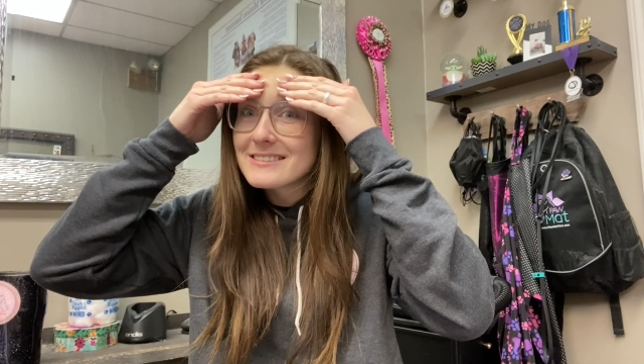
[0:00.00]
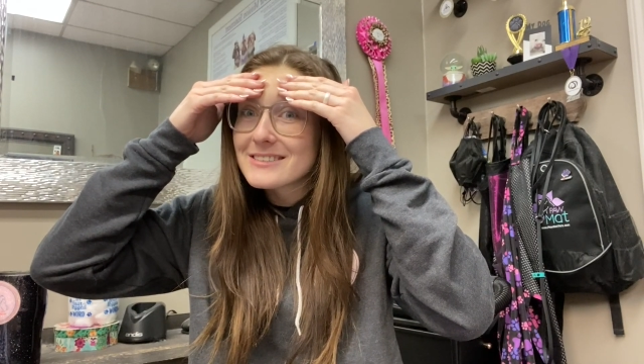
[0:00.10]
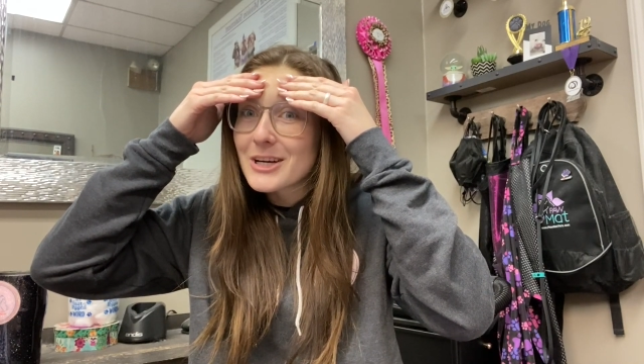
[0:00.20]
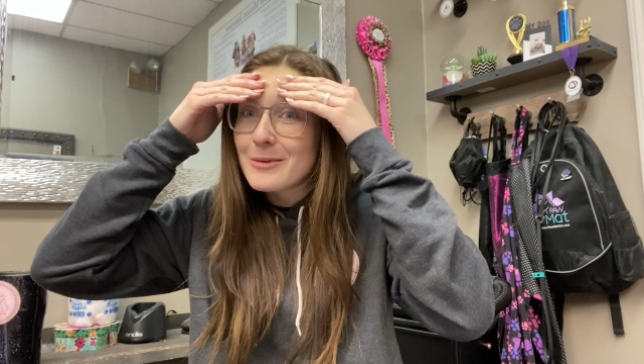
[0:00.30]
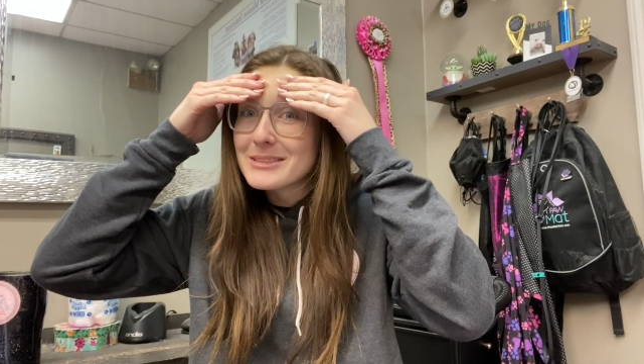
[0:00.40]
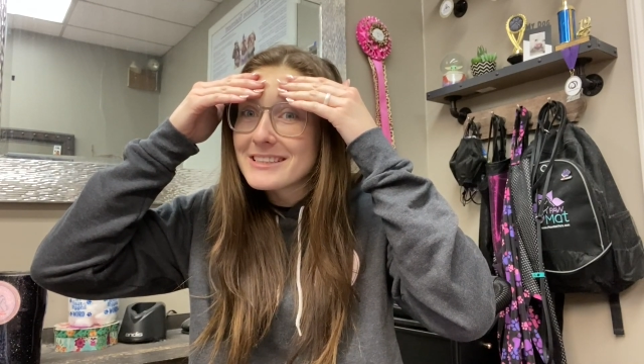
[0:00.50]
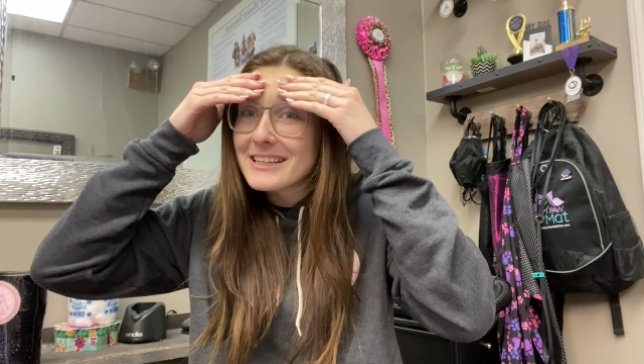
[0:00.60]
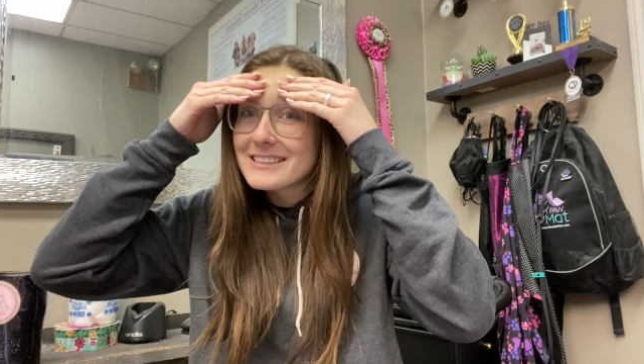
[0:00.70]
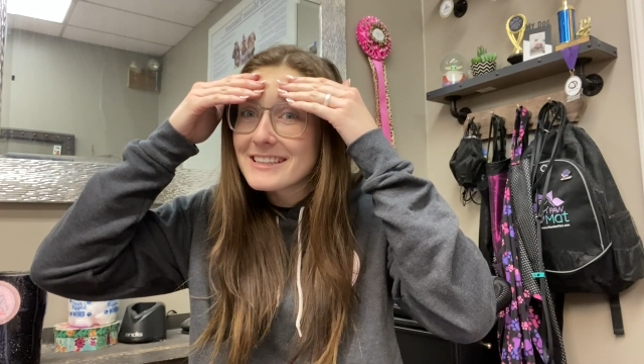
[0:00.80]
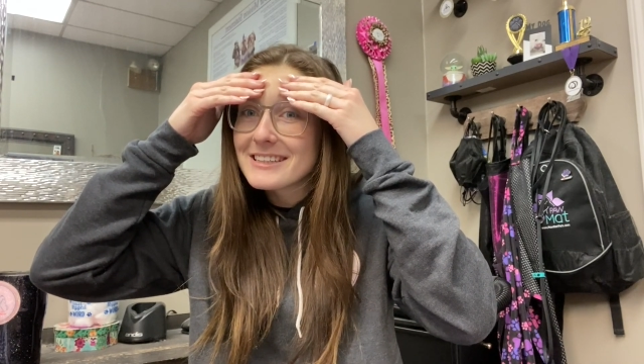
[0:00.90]

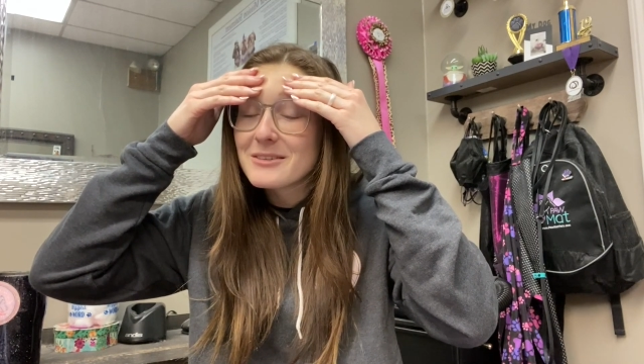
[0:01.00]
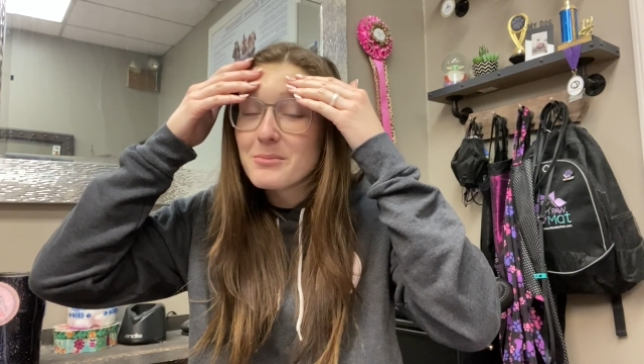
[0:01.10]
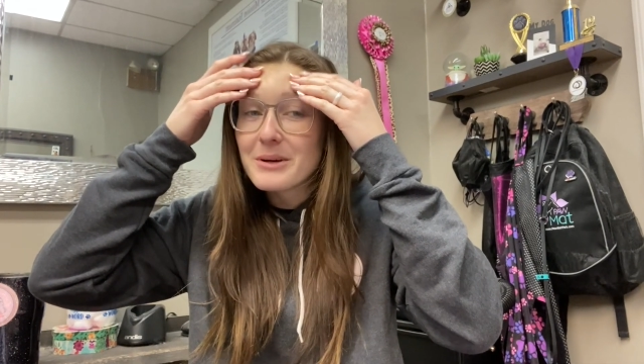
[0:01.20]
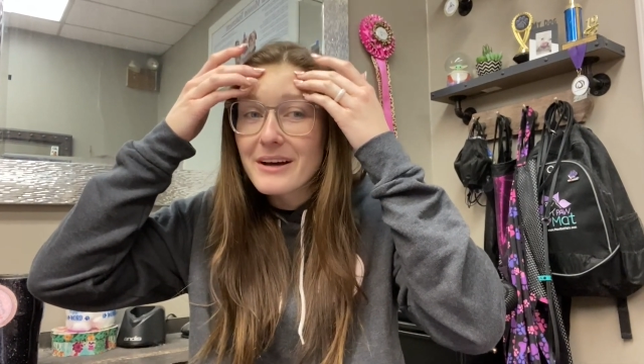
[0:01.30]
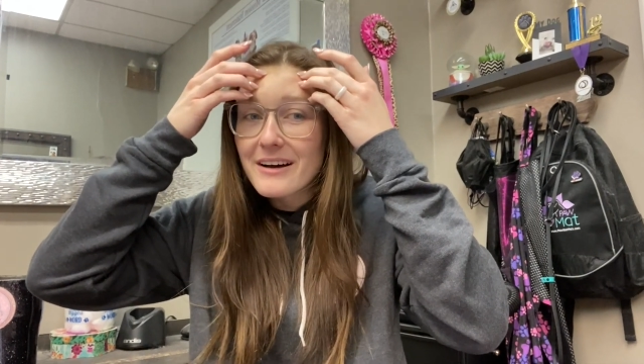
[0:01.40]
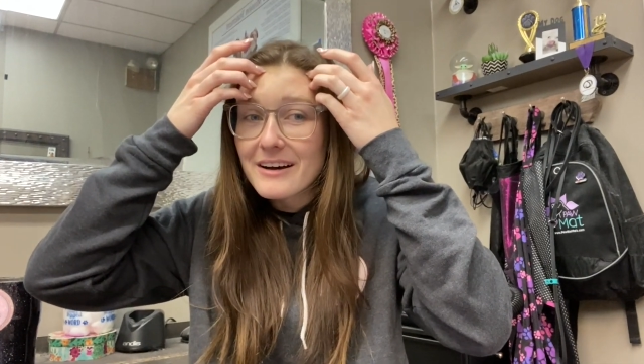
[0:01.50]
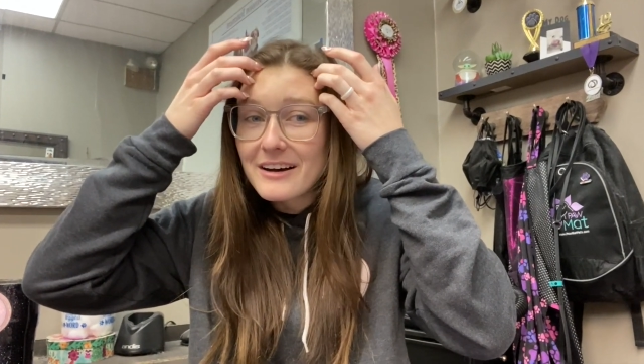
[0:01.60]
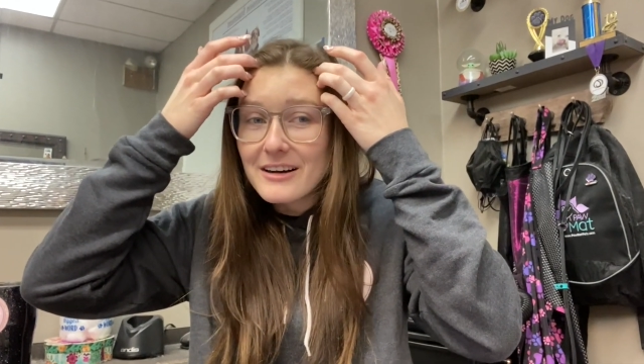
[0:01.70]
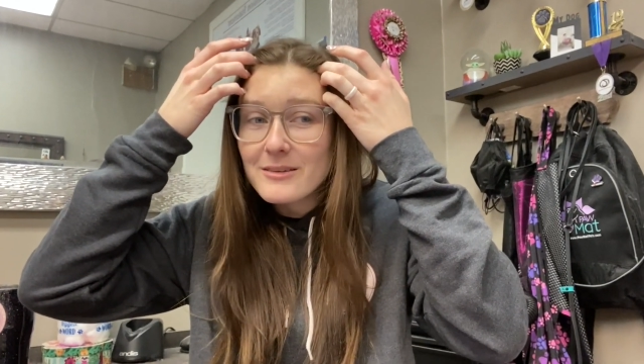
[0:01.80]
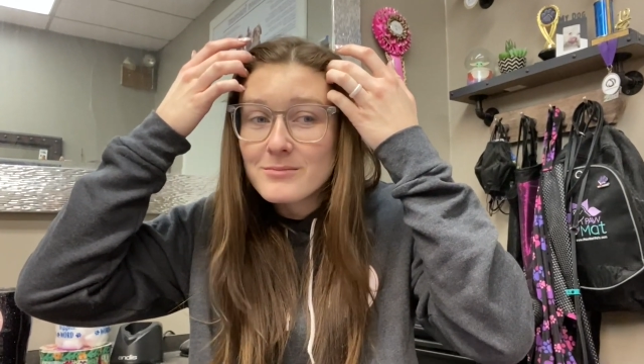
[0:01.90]
traumatizing, but
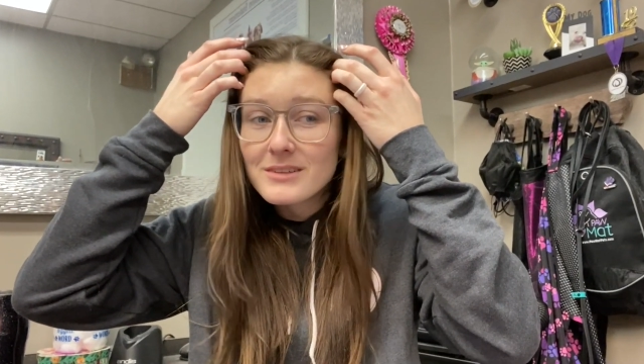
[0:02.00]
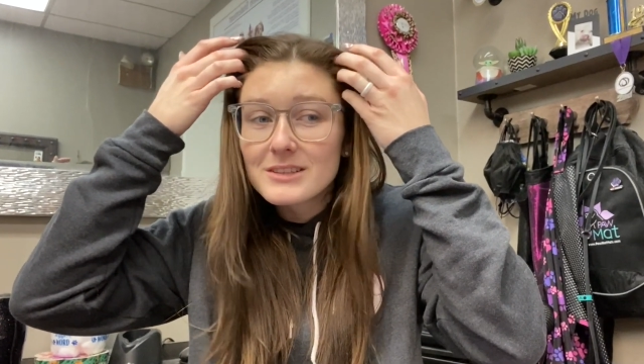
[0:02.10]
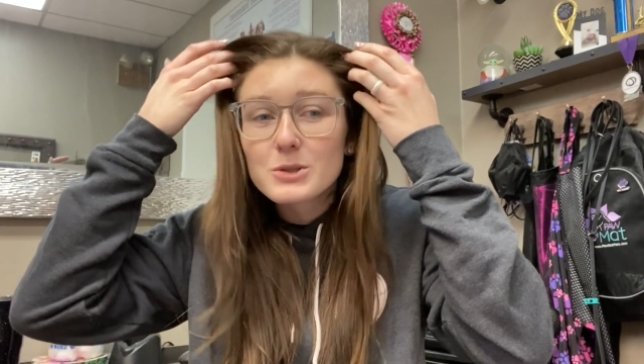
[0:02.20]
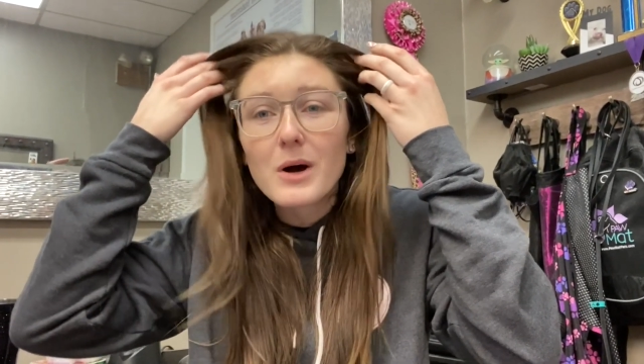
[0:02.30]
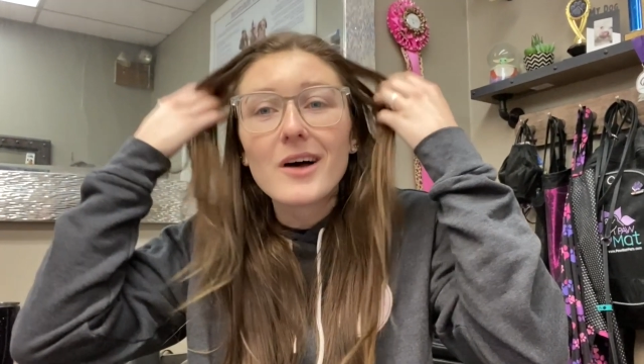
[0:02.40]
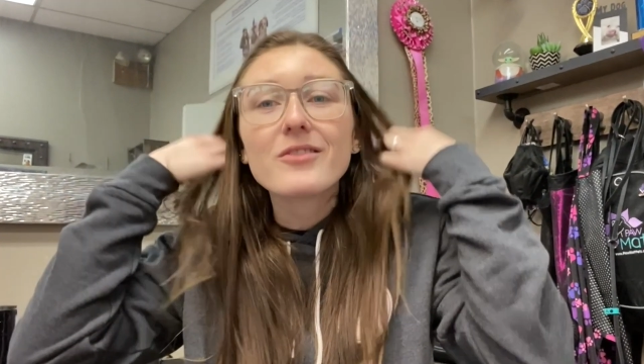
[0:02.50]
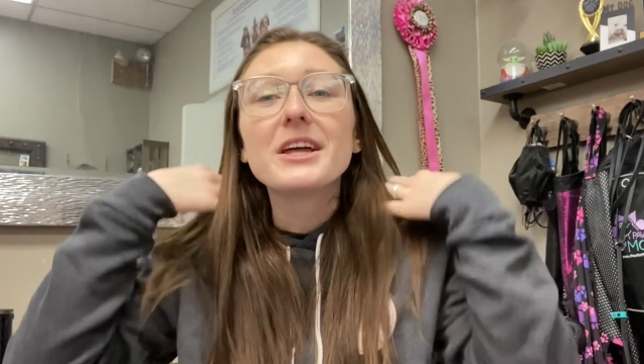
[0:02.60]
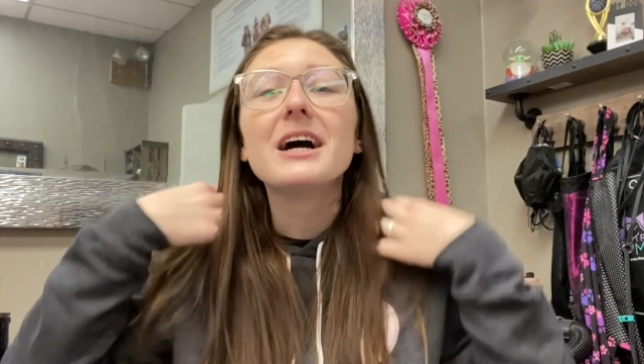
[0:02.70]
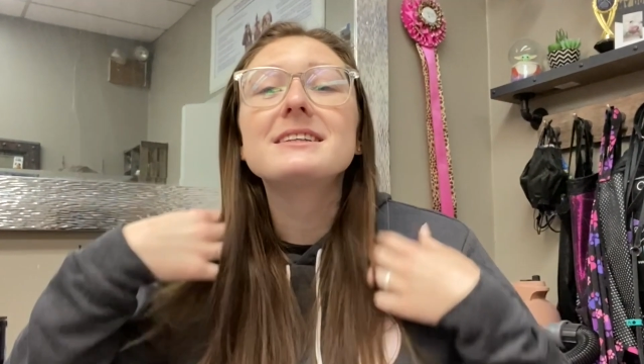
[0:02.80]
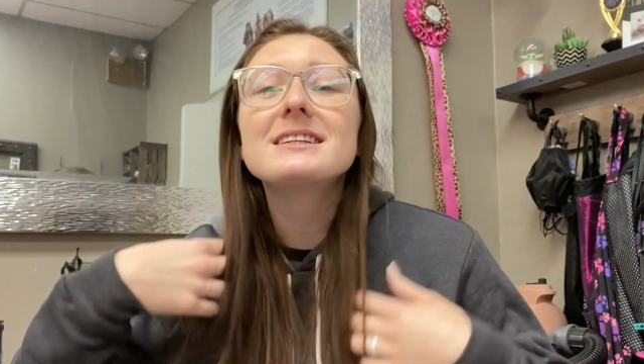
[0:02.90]

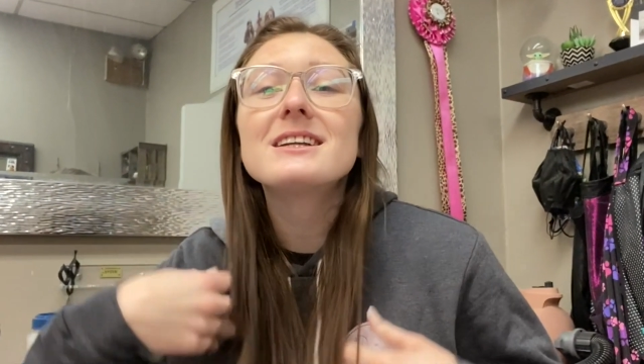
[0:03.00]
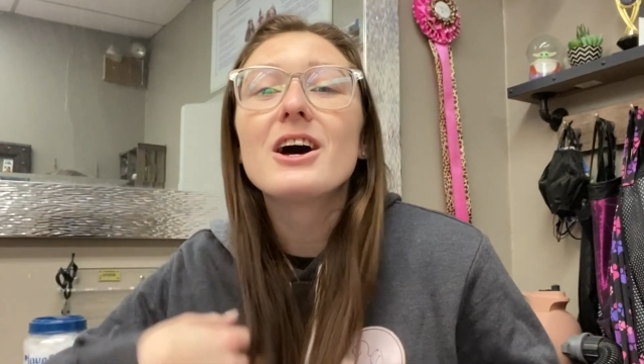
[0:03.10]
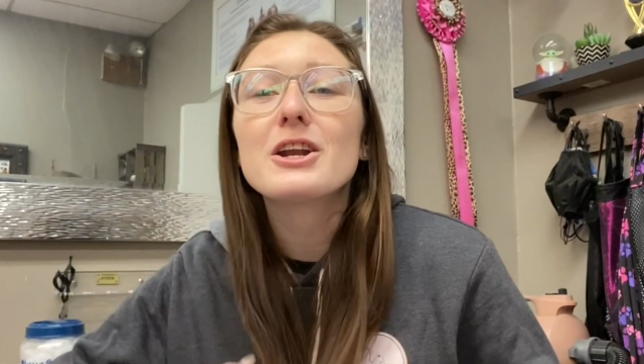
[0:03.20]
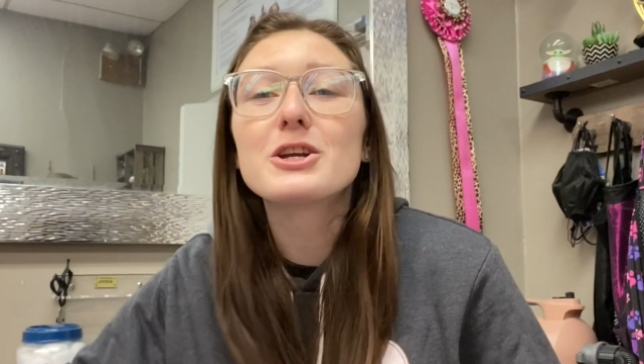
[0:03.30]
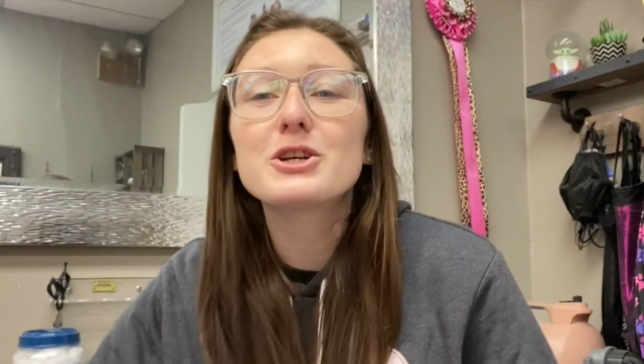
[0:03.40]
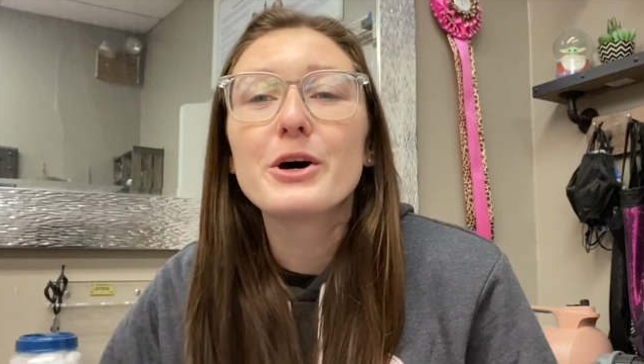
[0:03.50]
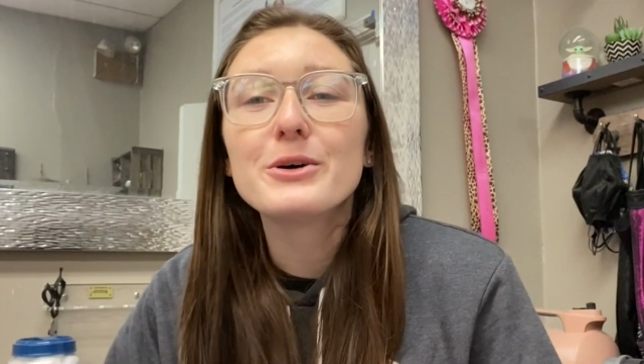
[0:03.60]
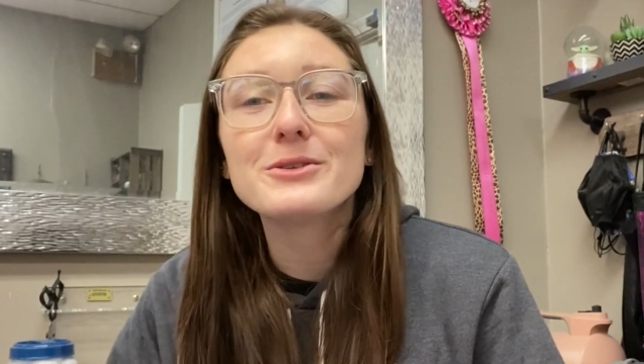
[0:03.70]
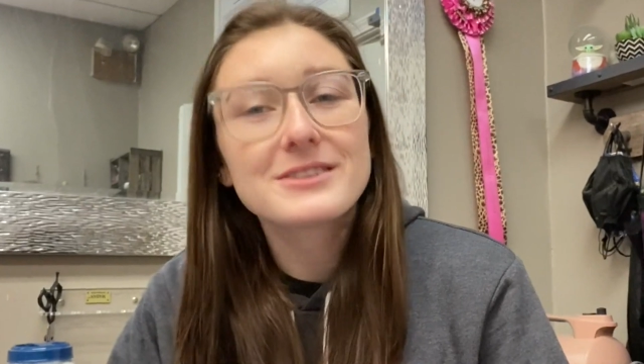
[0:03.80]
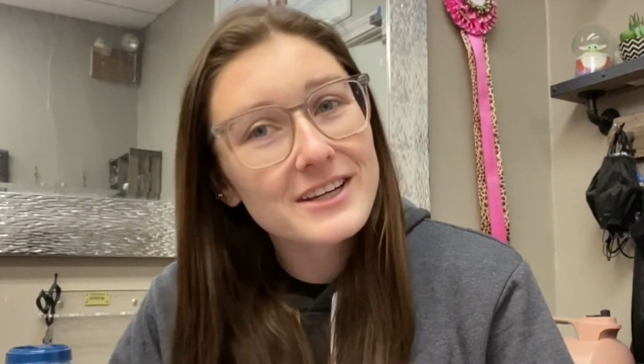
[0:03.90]
$12,000 on shows